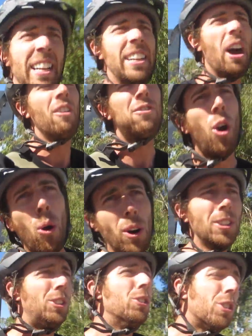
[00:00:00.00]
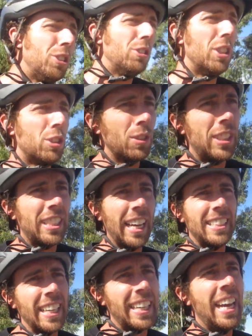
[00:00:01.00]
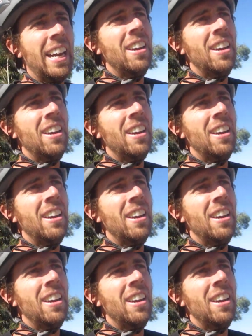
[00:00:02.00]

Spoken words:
Now, of course, you can do this with sites like